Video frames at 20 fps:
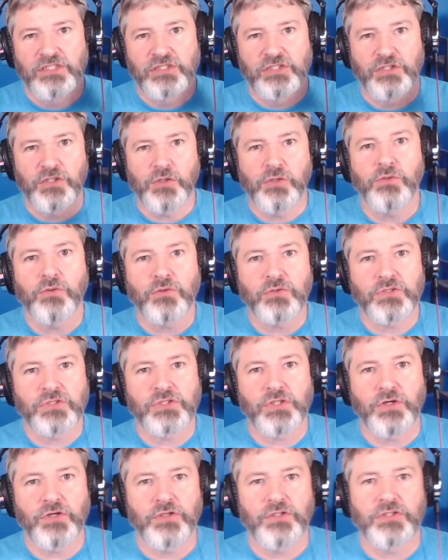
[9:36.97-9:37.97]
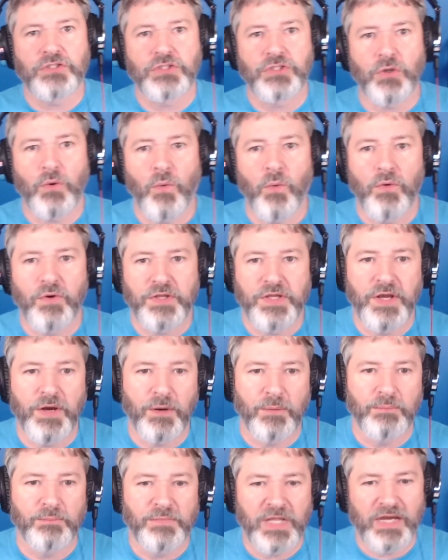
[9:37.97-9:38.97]
Google search or
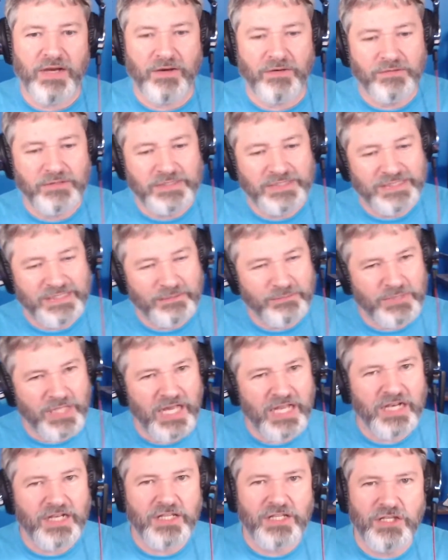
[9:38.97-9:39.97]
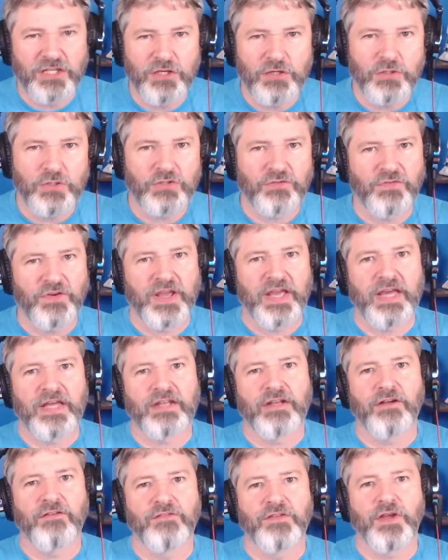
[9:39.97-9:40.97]
Yelp. Now, I'm not a huge
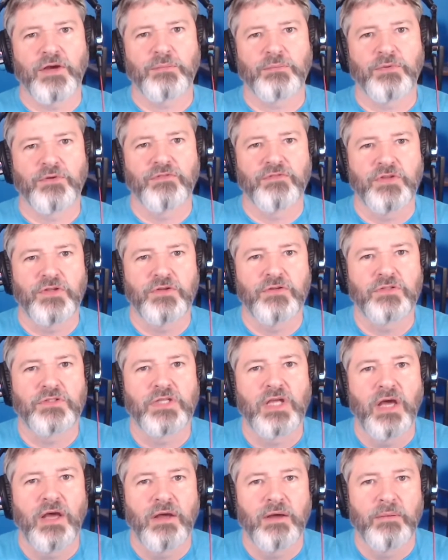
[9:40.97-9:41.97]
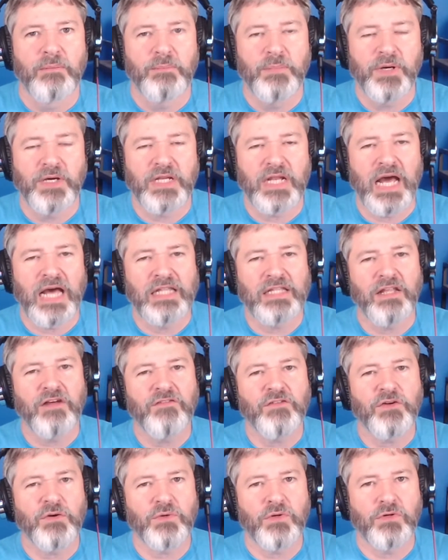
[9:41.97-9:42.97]
fan of Yelp reviews, but I
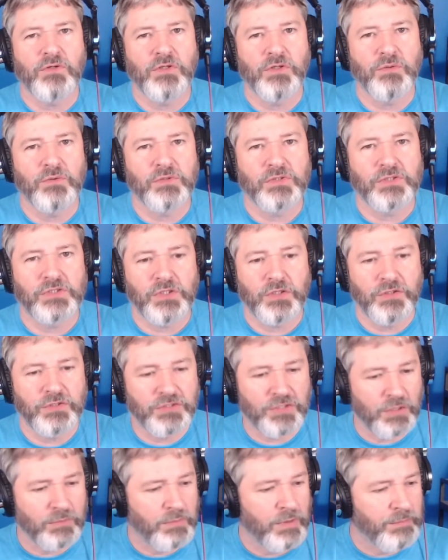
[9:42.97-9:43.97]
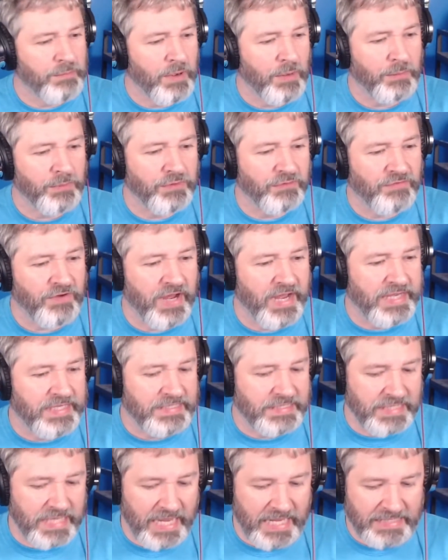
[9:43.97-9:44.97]
love going on Google search on my mobile
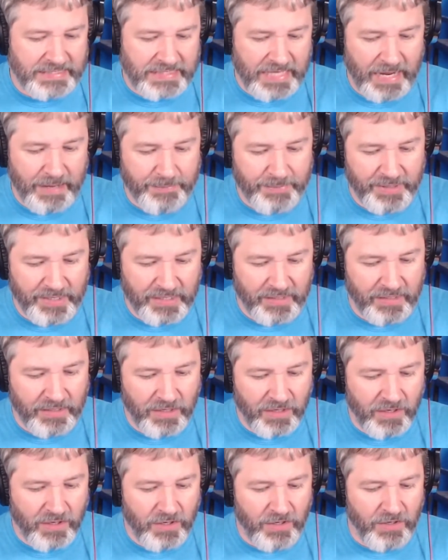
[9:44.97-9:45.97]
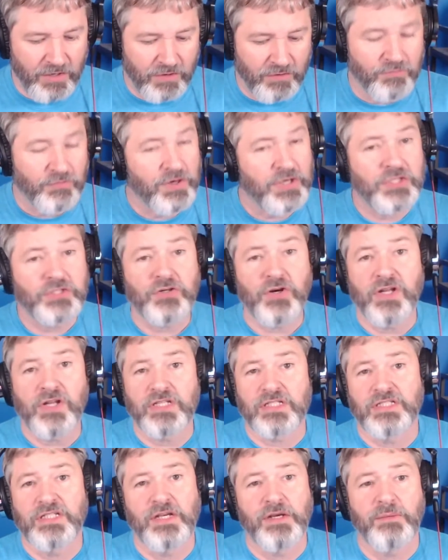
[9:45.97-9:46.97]
device and typing
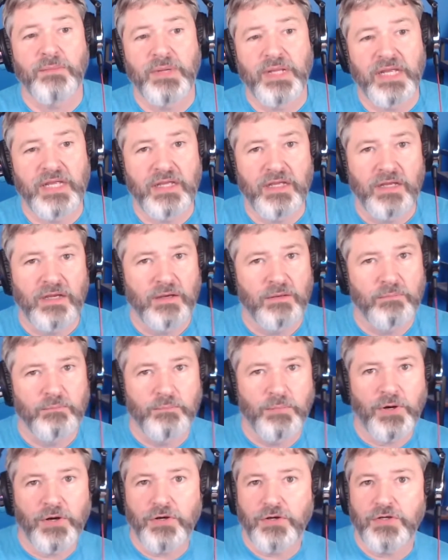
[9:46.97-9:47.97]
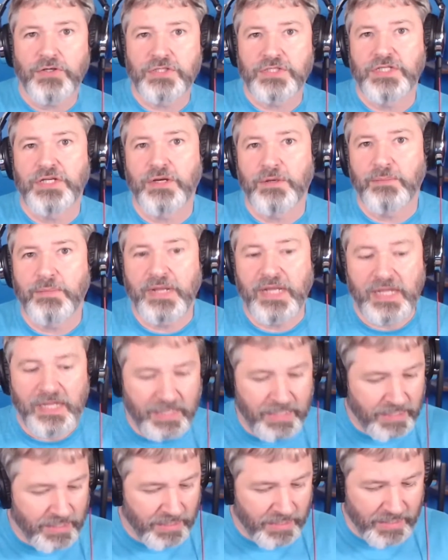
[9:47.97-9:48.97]
restaurants near me, burgers near
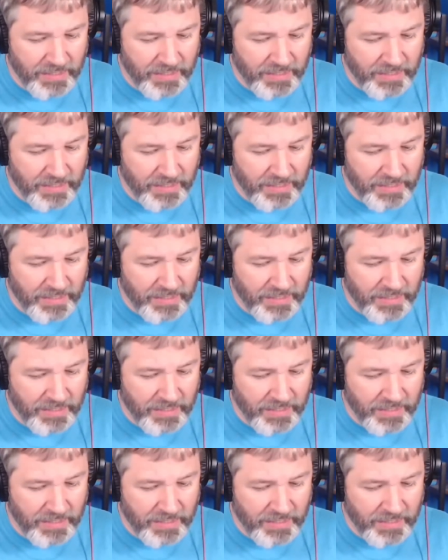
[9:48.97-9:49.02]
me,